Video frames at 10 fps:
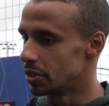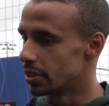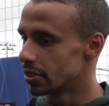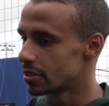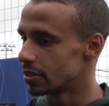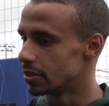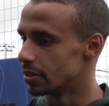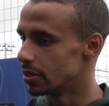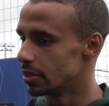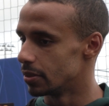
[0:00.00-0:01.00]
be there.
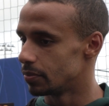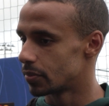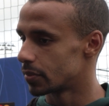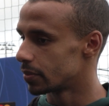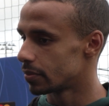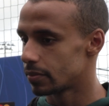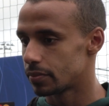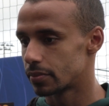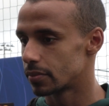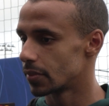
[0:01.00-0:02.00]
So
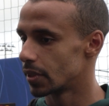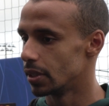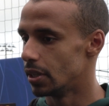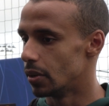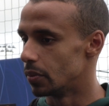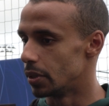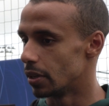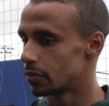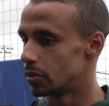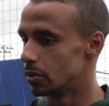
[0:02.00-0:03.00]
we
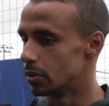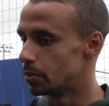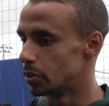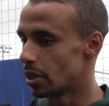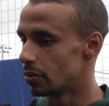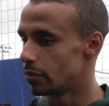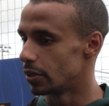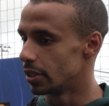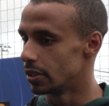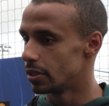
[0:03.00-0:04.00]
have to put
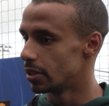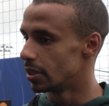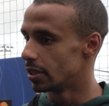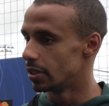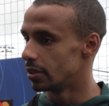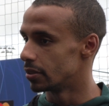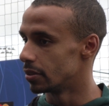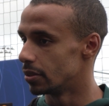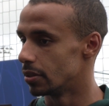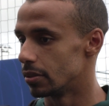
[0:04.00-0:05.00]
everything in, and
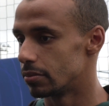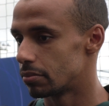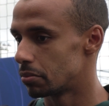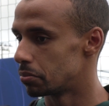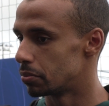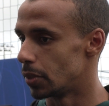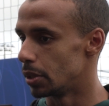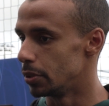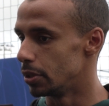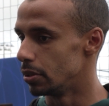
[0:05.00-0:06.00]

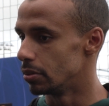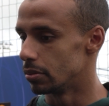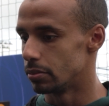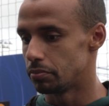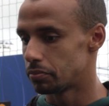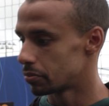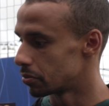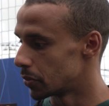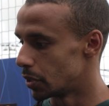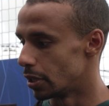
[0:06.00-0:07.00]
maybe
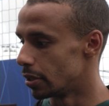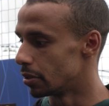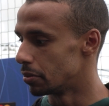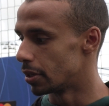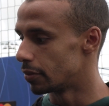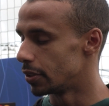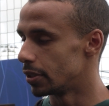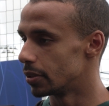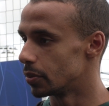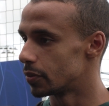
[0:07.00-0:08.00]
then I
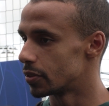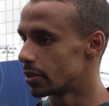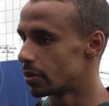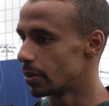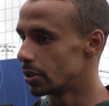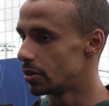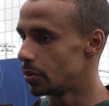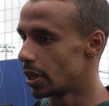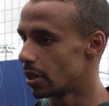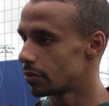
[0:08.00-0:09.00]
think with the quality
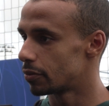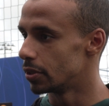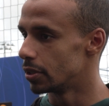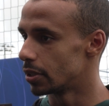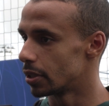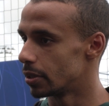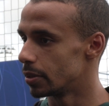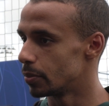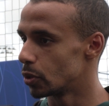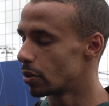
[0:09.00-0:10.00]
we have,
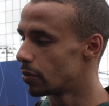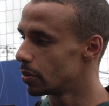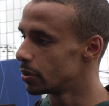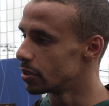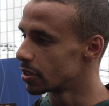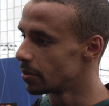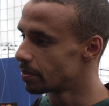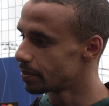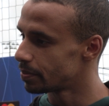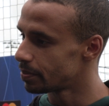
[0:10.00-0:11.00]
I'm looking forward to this game.